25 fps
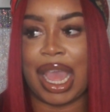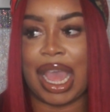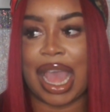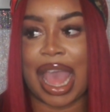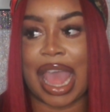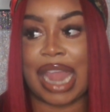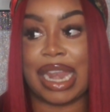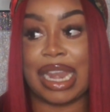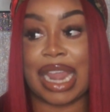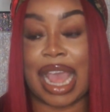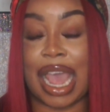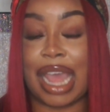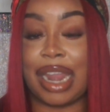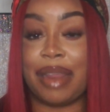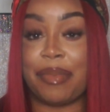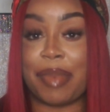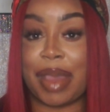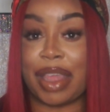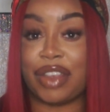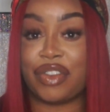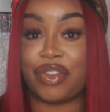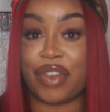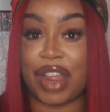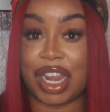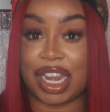And I had a
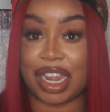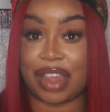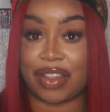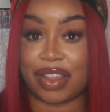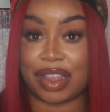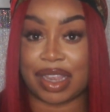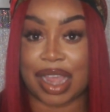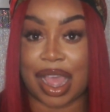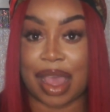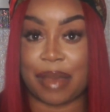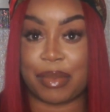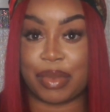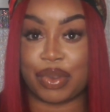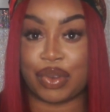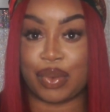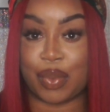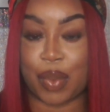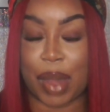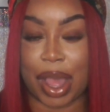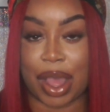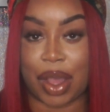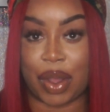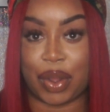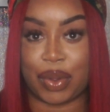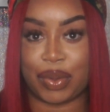best friend at the time as
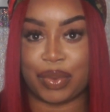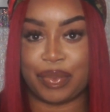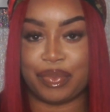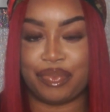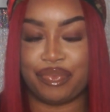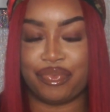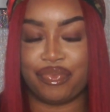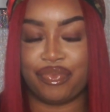well.